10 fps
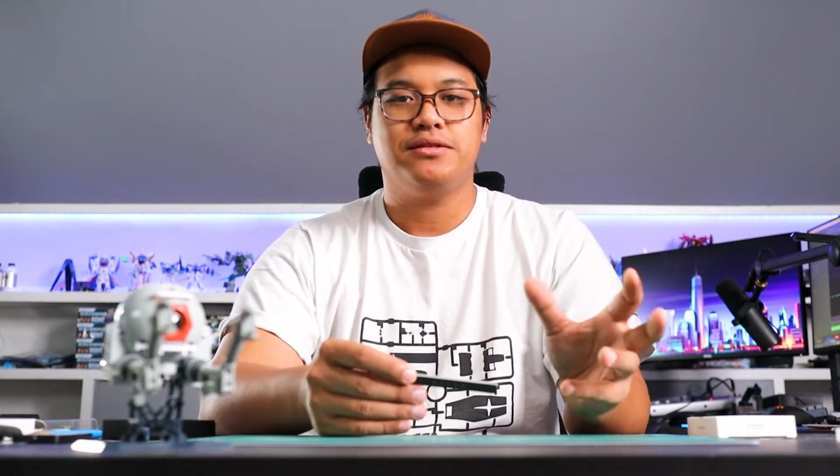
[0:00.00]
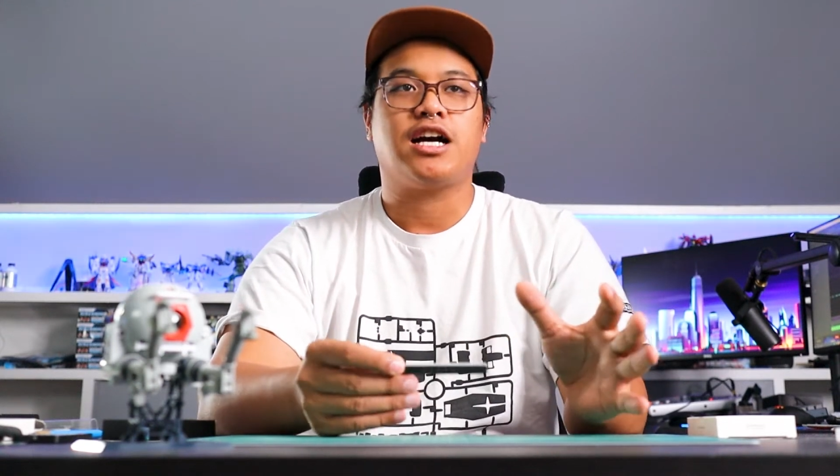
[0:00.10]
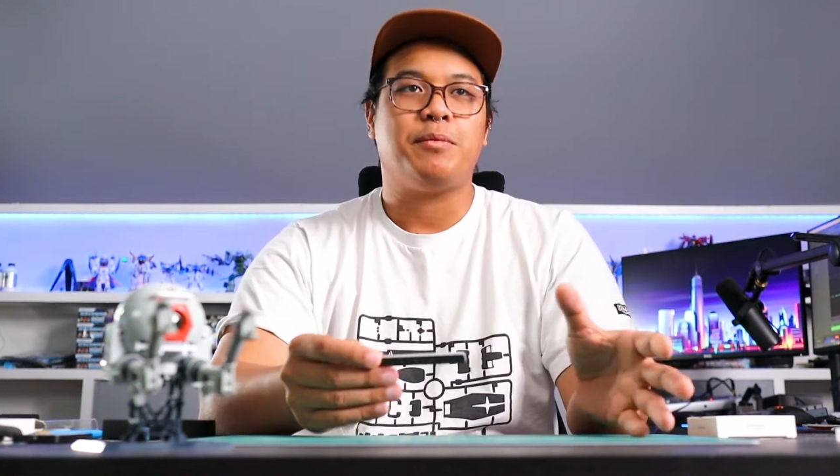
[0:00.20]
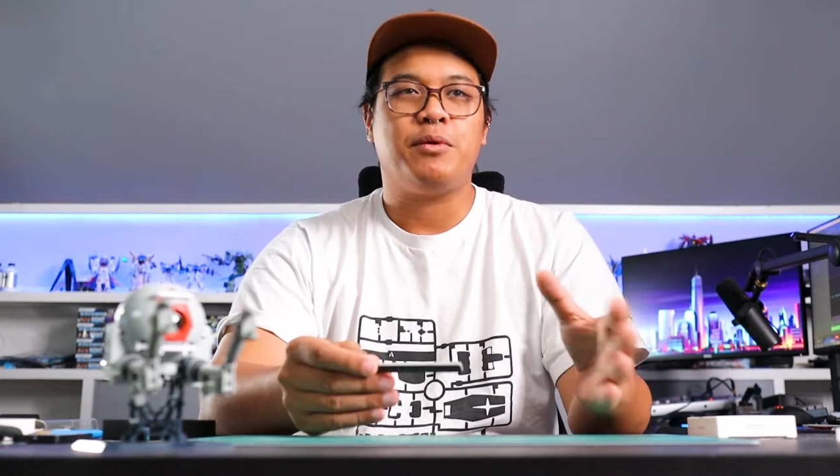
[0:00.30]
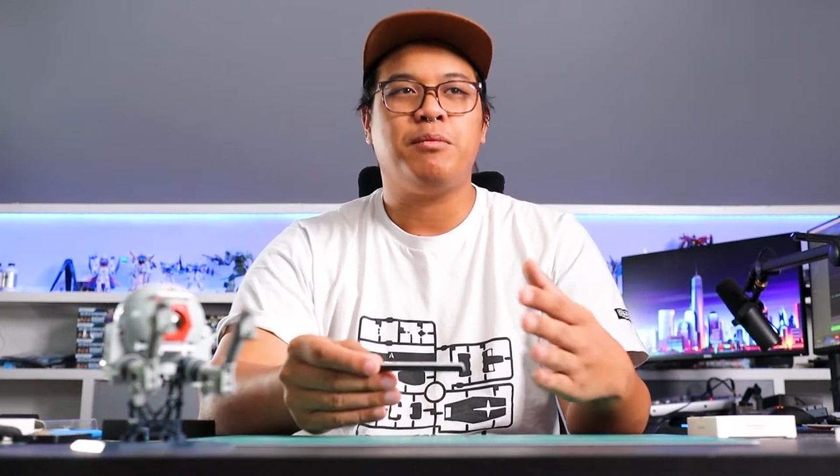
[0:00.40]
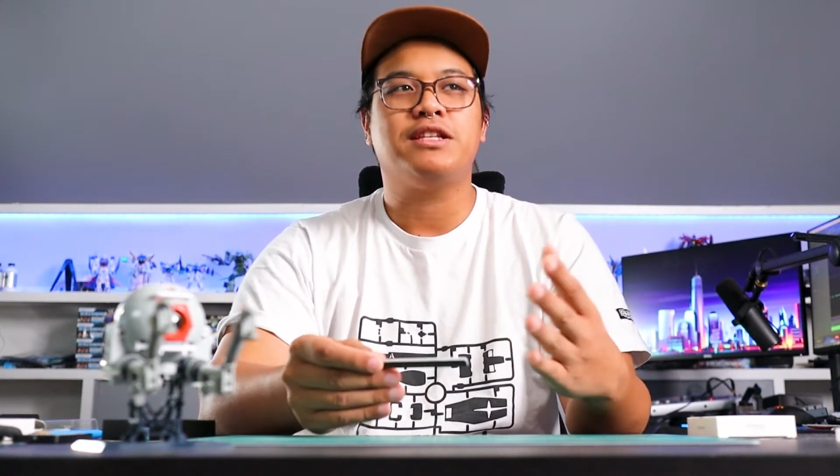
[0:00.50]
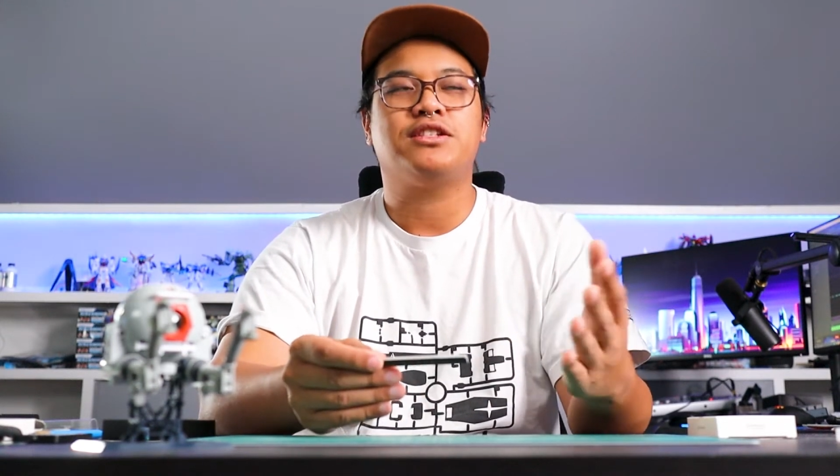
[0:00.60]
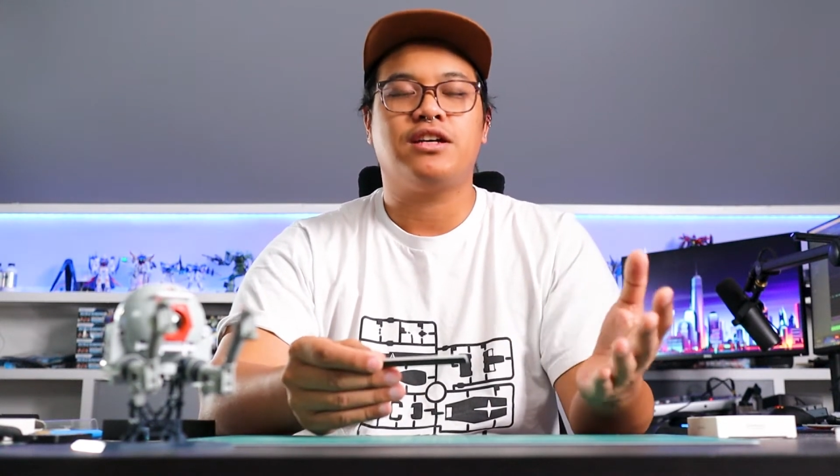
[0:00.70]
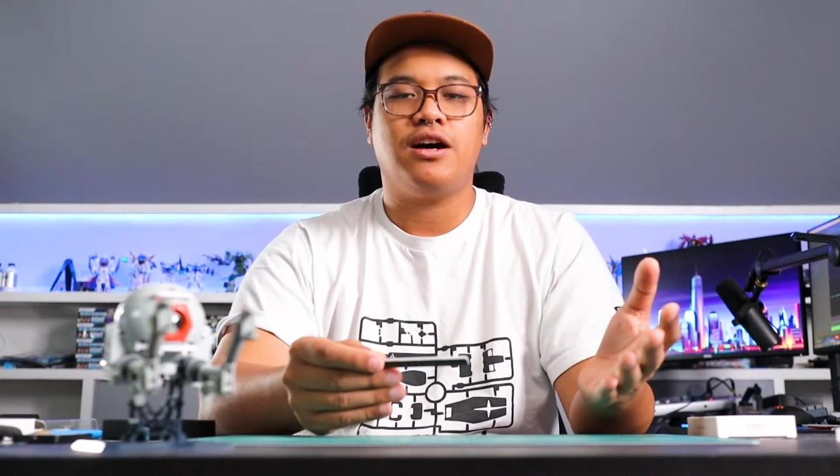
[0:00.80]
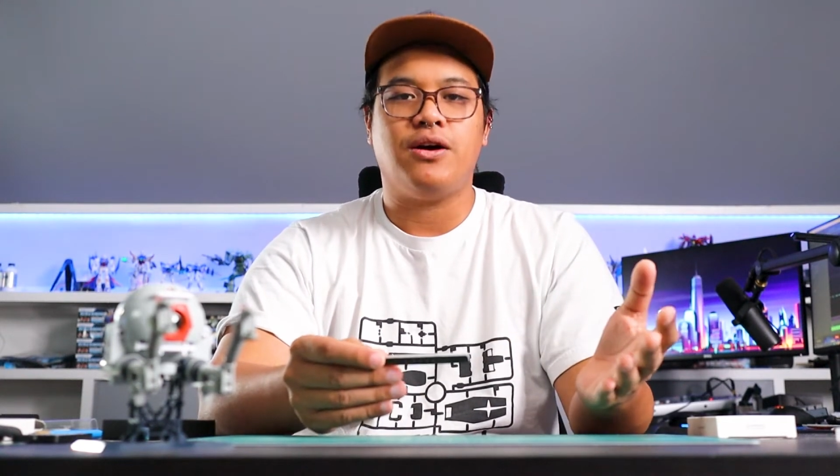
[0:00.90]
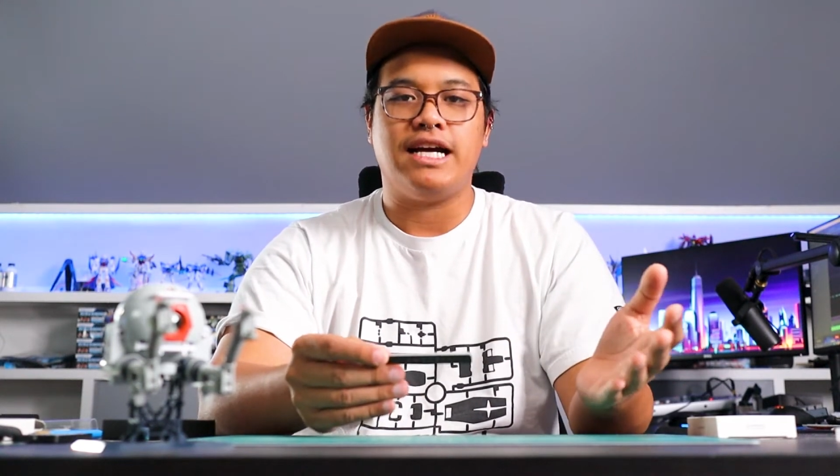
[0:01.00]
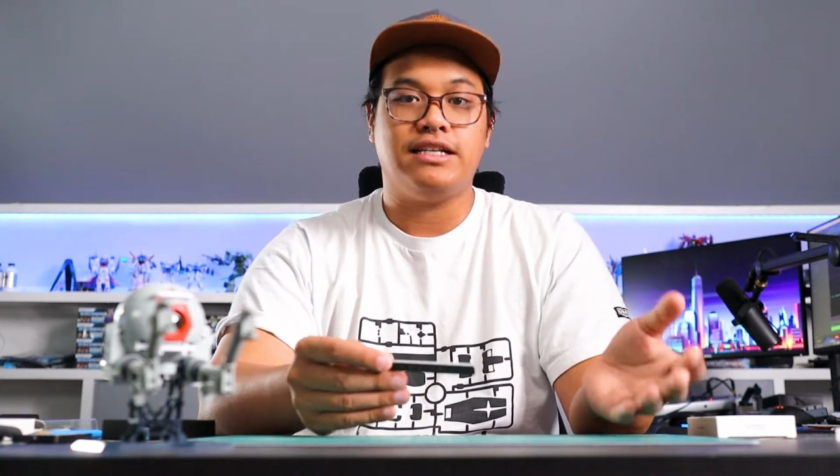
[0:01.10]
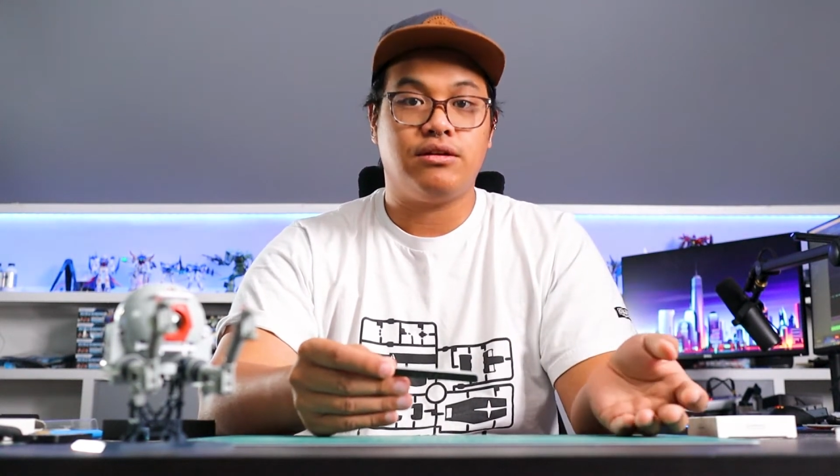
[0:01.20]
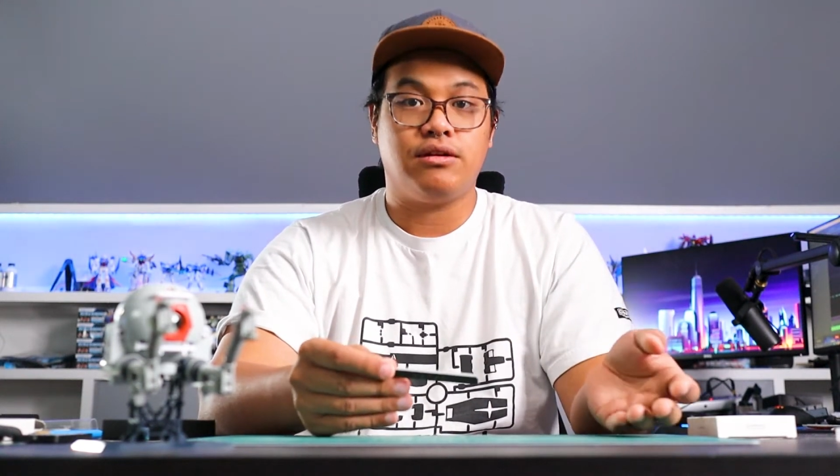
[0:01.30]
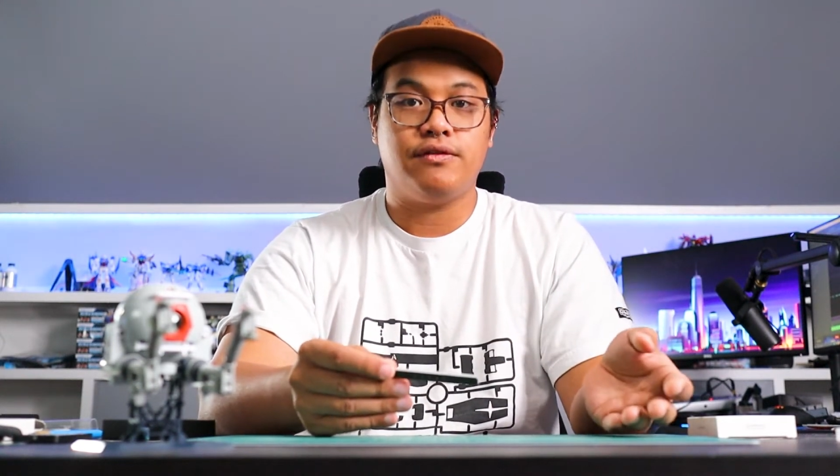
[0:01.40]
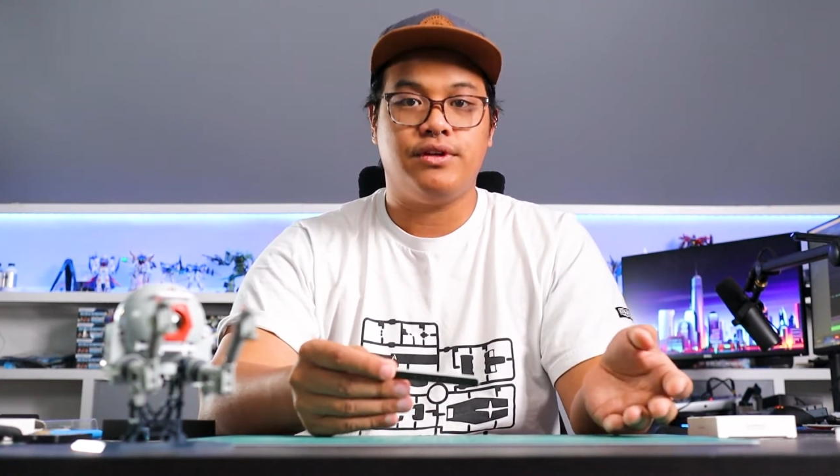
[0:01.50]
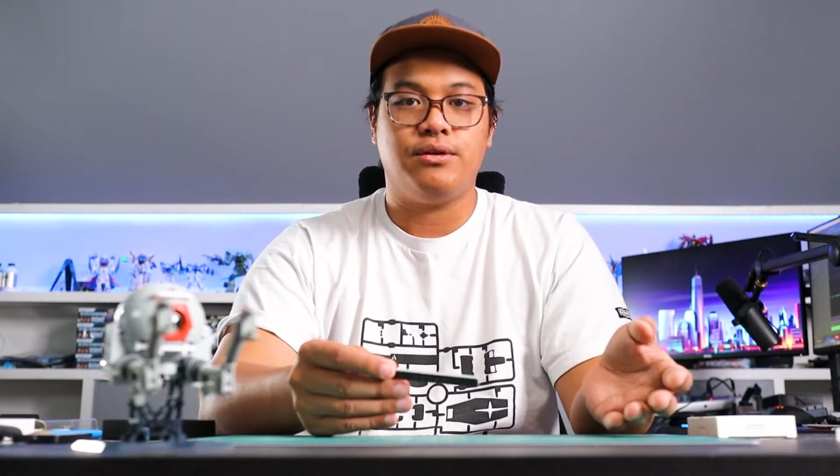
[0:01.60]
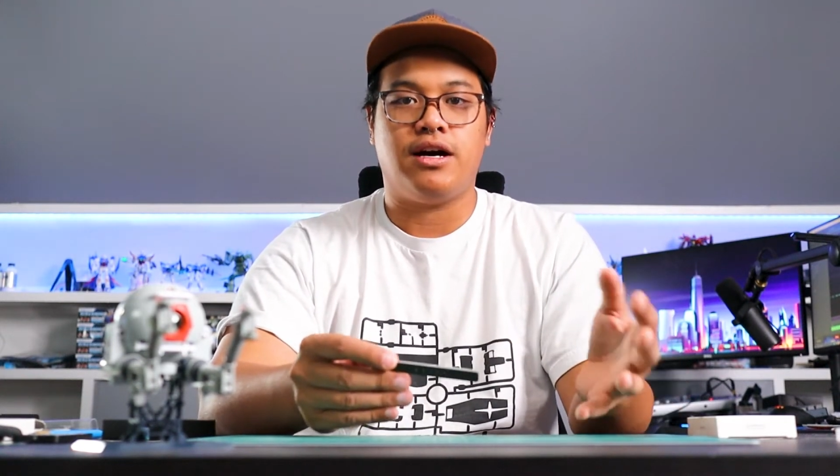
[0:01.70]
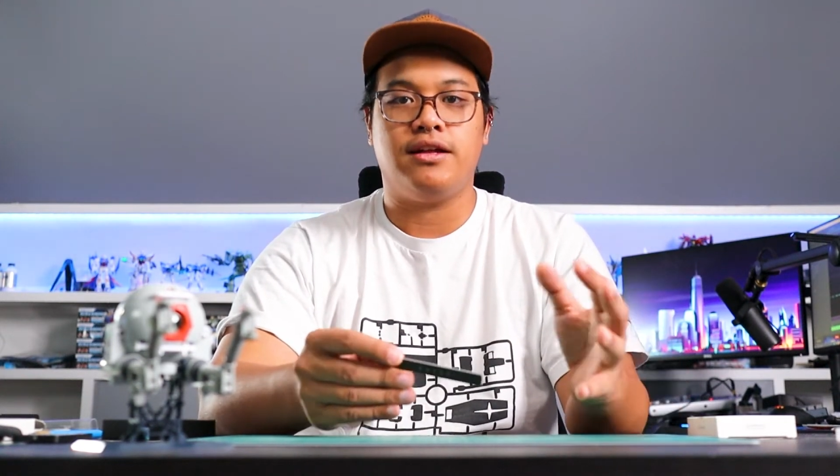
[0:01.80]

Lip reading: A couple months ago, I did a review